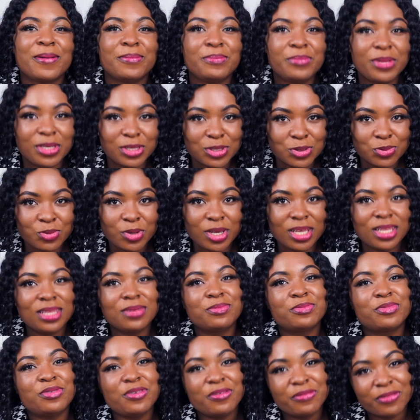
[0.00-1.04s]

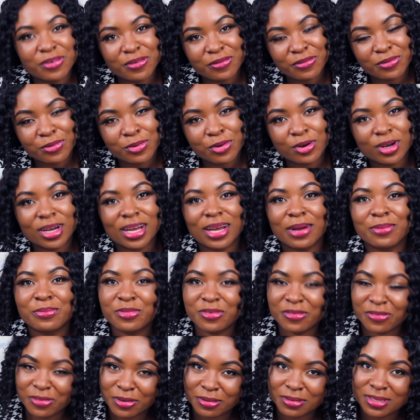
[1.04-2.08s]
between proof of work and
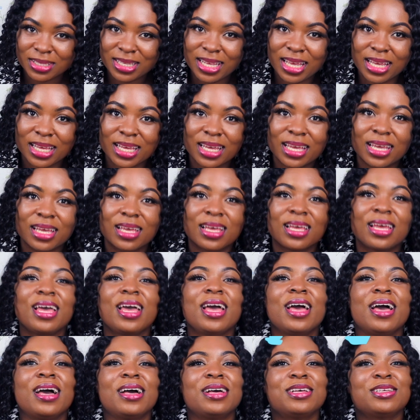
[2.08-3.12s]
proof of stake?
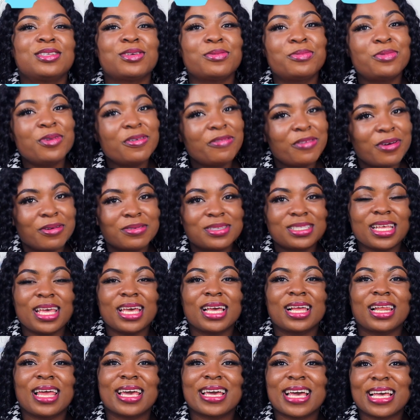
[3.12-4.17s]
So proof of
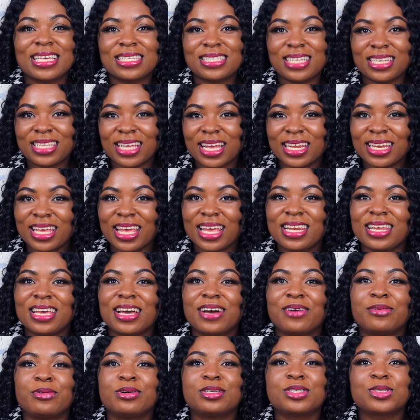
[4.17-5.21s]
stake, like I stated
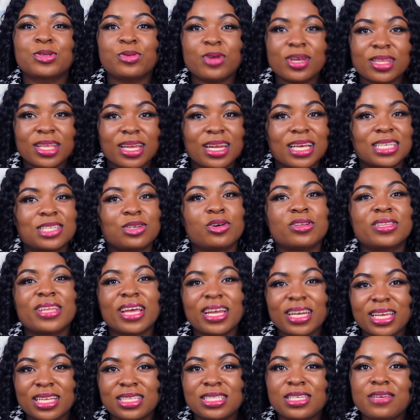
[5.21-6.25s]
earlier, was created as an
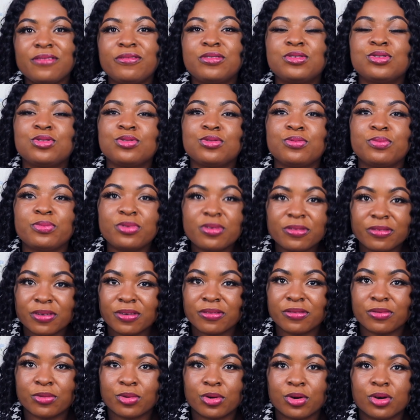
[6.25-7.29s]
alternative to proof
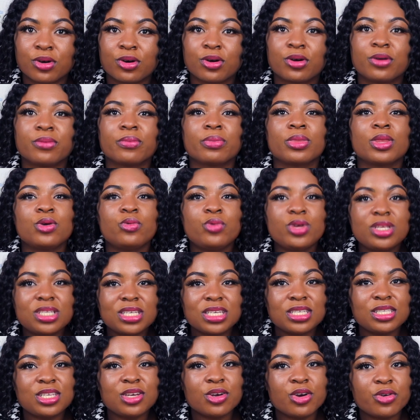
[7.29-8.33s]
of work, which
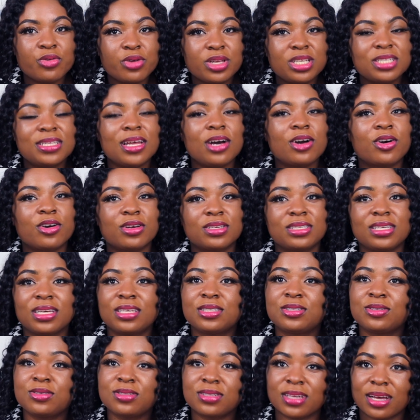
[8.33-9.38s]
is the original
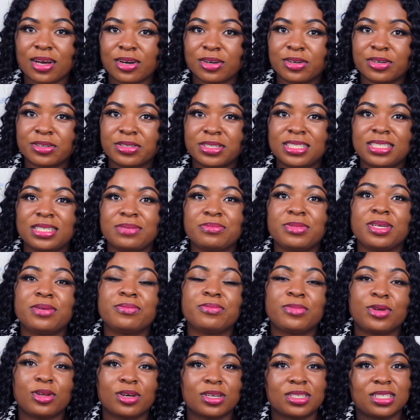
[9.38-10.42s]
consensus algorithm
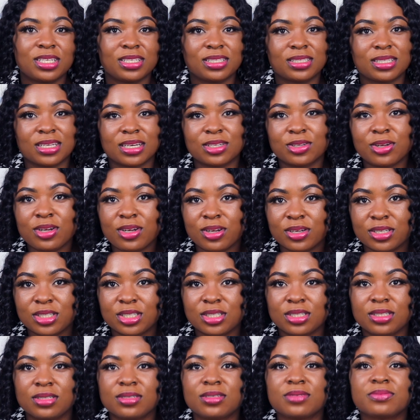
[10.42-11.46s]
in blockchain
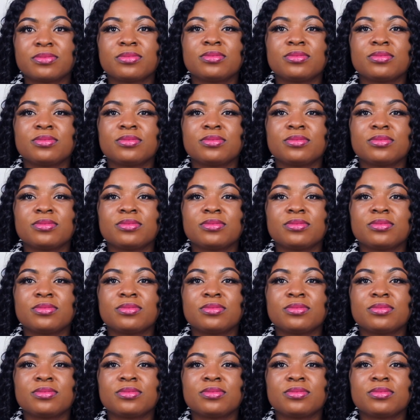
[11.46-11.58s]
technology.